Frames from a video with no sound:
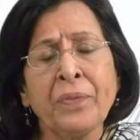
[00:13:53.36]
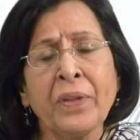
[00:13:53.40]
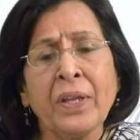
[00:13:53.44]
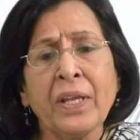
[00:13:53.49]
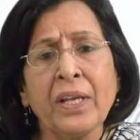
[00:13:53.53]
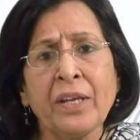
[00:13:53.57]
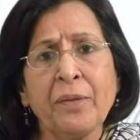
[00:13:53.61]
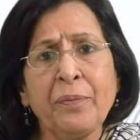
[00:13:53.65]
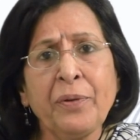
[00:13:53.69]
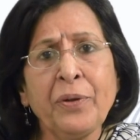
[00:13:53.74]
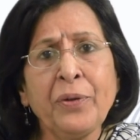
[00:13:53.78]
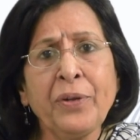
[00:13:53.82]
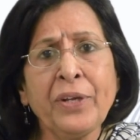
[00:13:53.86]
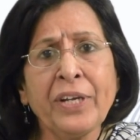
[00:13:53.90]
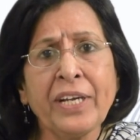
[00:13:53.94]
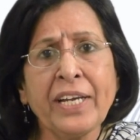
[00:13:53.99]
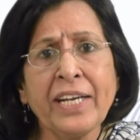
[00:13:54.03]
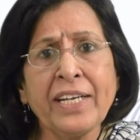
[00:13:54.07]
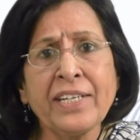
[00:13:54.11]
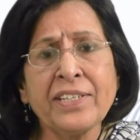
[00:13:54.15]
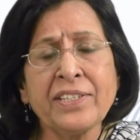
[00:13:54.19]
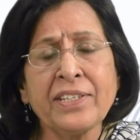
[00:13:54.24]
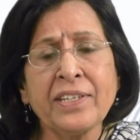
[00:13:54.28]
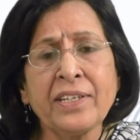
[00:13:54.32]

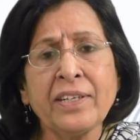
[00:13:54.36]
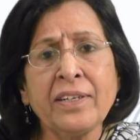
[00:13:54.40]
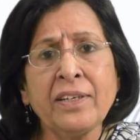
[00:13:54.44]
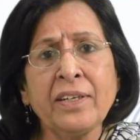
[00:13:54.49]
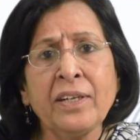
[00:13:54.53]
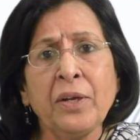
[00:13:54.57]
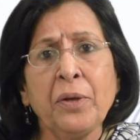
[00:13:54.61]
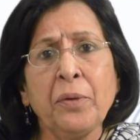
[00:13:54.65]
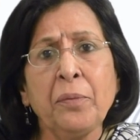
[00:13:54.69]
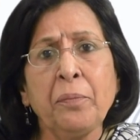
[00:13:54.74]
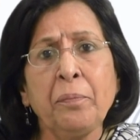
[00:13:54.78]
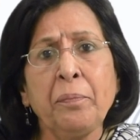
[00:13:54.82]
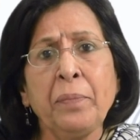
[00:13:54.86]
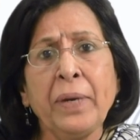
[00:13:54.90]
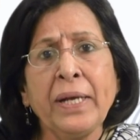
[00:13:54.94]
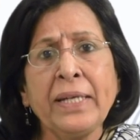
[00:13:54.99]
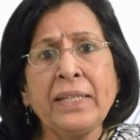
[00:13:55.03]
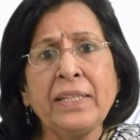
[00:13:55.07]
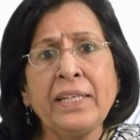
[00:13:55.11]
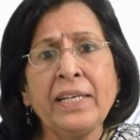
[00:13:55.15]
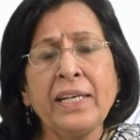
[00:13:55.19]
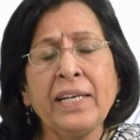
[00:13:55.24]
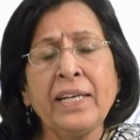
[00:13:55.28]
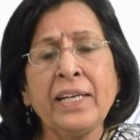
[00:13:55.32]
communication by
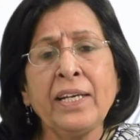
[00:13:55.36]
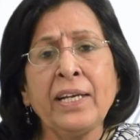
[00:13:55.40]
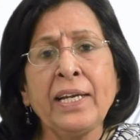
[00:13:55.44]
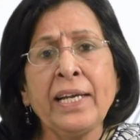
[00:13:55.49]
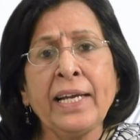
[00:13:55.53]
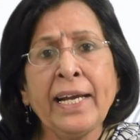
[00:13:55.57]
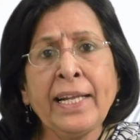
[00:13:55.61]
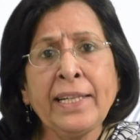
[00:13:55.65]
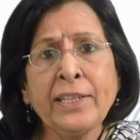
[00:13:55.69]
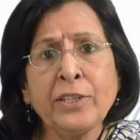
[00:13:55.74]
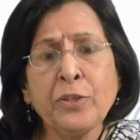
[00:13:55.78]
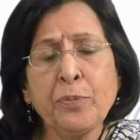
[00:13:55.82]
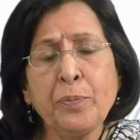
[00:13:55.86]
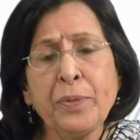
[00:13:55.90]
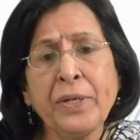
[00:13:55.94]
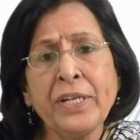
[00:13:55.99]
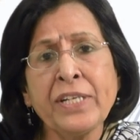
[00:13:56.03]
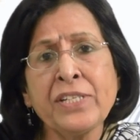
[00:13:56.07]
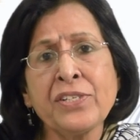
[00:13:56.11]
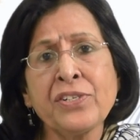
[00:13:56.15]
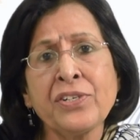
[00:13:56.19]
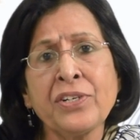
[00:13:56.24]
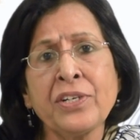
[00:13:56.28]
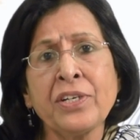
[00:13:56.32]
the health
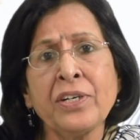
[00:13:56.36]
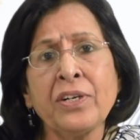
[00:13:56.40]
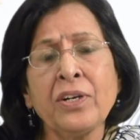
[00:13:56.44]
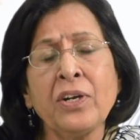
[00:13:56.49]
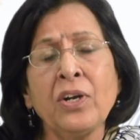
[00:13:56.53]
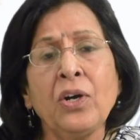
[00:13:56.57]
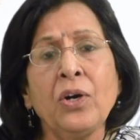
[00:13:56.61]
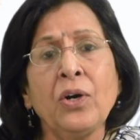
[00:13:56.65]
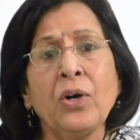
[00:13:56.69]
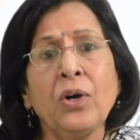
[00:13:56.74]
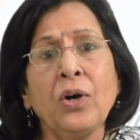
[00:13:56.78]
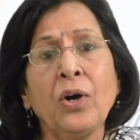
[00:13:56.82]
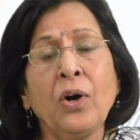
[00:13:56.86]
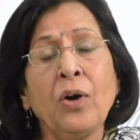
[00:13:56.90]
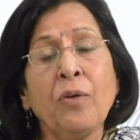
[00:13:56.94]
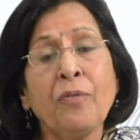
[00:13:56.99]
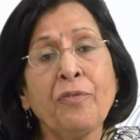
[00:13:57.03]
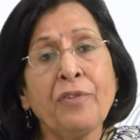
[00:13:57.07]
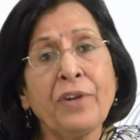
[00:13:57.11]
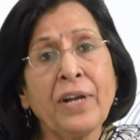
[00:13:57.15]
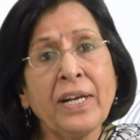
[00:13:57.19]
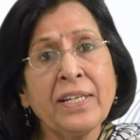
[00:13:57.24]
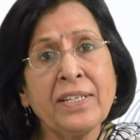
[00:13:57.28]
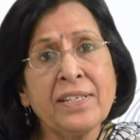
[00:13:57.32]
minister
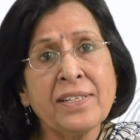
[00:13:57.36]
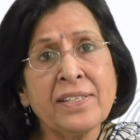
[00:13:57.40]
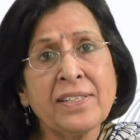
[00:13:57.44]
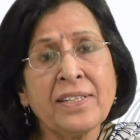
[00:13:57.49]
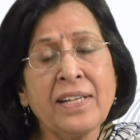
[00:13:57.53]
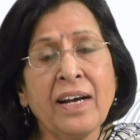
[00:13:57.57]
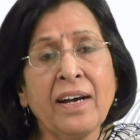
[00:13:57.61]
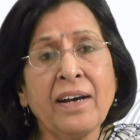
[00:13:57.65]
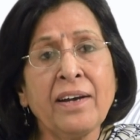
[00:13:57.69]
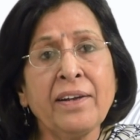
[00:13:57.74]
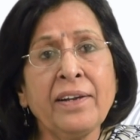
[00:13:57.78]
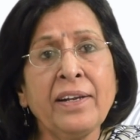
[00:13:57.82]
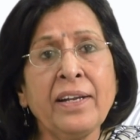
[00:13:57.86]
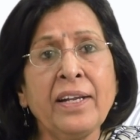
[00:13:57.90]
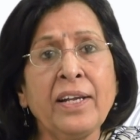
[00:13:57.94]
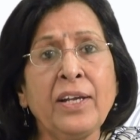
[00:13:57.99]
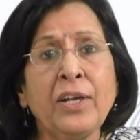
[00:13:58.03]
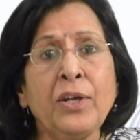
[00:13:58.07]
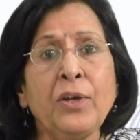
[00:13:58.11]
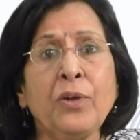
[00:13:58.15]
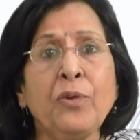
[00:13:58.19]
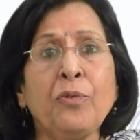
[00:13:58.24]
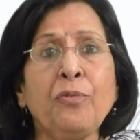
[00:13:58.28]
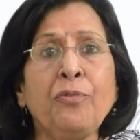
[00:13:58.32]
of Rajasthan
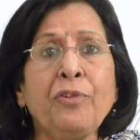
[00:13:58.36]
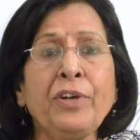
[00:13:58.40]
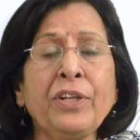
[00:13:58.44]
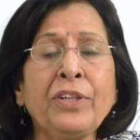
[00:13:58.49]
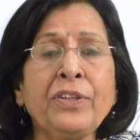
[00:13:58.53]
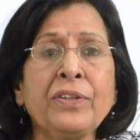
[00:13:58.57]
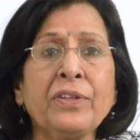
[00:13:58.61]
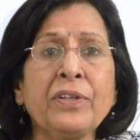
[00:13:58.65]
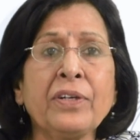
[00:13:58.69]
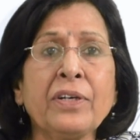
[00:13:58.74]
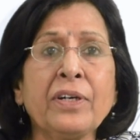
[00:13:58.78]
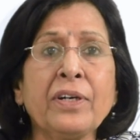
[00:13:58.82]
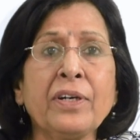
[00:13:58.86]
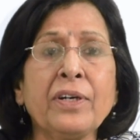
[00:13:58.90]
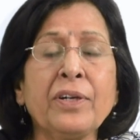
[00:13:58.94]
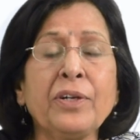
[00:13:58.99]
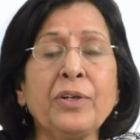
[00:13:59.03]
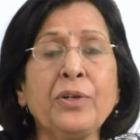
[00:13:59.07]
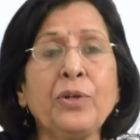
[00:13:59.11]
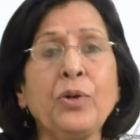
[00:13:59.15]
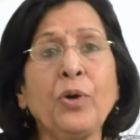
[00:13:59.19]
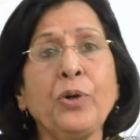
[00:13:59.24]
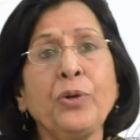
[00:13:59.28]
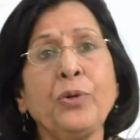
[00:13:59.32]
with
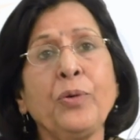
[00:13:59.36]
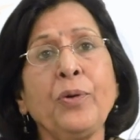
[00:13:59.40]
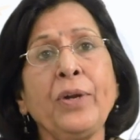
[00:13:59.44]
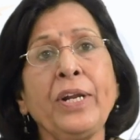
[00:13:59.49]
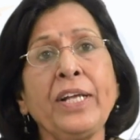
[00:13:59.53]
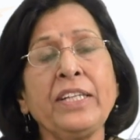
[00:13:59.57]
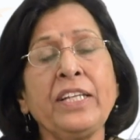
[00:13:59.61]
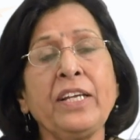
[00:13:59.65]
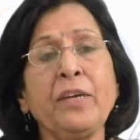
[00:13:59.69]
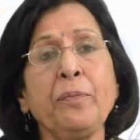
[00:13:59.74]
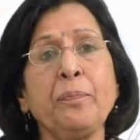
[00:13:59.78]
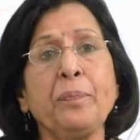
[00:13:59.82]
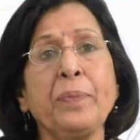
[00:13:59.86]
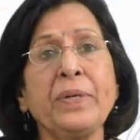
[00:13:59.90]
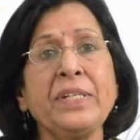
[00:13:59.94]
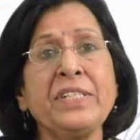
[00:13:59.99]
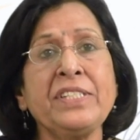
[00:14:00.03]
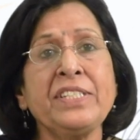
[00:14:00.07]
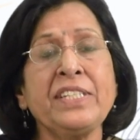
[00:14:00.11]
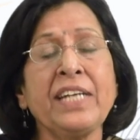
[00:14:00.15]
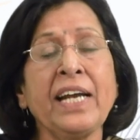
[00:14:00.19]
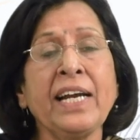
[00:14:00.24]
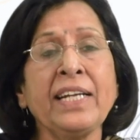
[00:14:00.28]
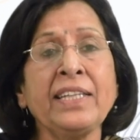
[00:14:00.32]
not only the
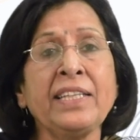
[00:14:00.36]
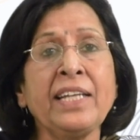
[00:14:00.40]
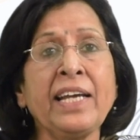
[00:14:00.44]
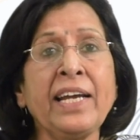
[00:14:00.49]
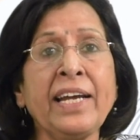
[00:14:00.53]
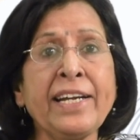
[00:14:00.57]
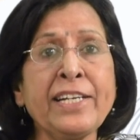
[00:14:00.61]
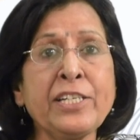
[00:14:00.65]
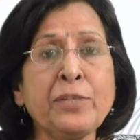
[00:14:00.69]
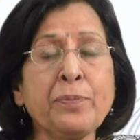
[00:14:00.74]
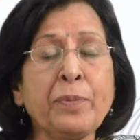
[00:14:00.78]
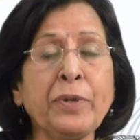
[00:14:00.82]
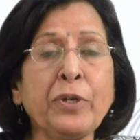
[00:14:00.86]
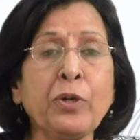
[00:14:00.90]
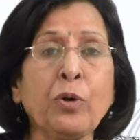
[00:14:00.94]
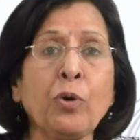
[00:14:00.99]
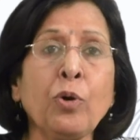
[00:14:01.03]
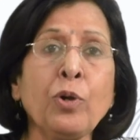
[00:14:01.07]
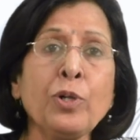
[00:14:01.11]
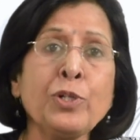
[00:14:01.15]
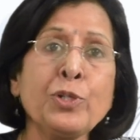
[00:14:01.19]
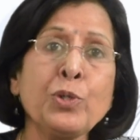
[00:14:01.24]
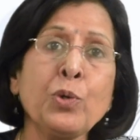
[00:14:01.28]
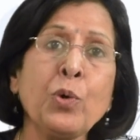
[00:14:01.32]
panchayat heads but
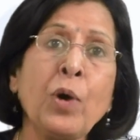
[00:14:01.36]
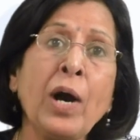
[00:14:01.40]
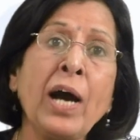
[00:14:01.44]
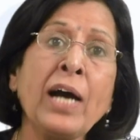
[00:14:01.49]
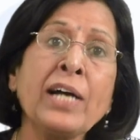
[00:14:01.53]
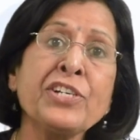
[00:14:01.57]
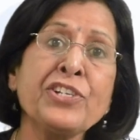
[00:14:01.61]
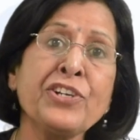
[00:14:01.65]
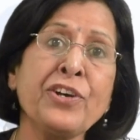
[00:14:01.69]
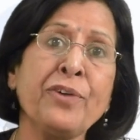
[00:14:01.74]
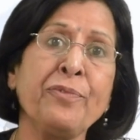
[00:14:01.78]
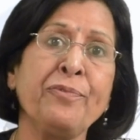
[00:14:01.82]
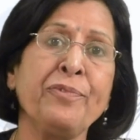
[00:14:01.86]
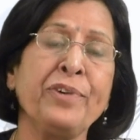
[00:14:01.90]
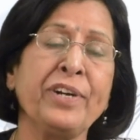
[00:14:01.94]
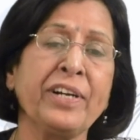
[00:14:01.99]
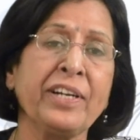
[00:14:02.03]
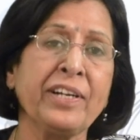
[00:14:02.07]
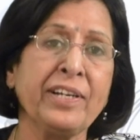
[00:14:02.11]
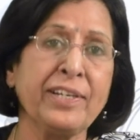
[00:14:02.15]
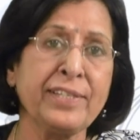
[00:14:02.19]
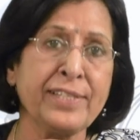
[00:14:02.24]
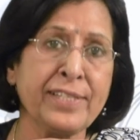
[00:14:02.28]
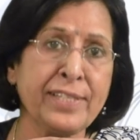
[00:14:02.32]
also ASHA
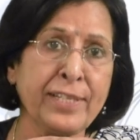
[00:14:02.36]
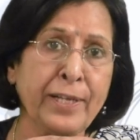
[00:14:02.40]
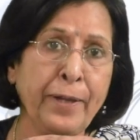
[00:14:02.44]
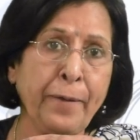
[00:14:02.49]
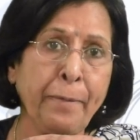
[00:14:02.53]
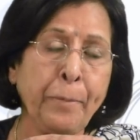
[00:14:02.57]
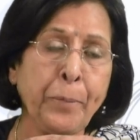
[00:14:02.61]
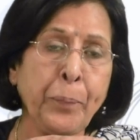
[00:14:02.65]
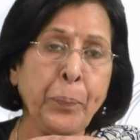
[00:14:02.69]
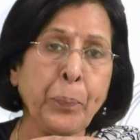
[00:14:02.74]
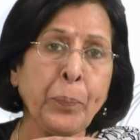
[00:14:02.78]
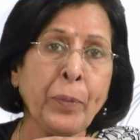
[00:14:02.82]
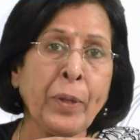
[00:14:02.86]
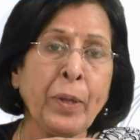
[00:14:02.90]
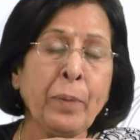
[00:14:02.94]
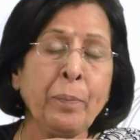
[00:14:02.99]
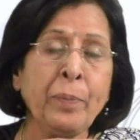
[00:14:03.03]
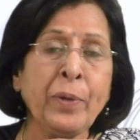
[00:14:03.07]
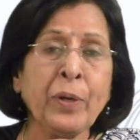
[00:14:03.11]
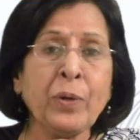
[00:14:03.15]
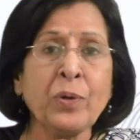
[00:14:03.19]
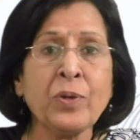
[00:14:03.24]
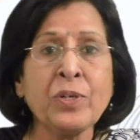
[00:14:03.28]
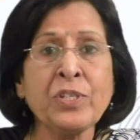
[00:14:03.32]
workers,
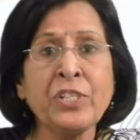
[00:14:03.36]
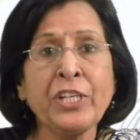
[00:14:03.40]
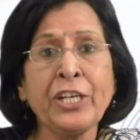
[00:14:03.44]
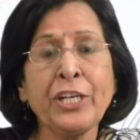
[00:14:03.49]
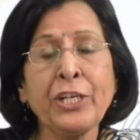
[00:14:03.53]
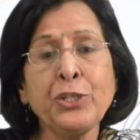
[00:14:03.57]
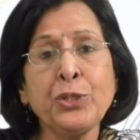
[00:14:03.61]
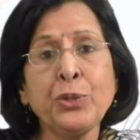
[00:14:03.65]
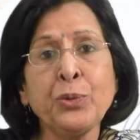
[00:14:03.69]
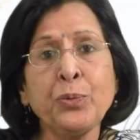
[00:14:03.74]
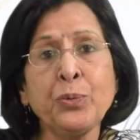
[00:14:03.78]
because the issue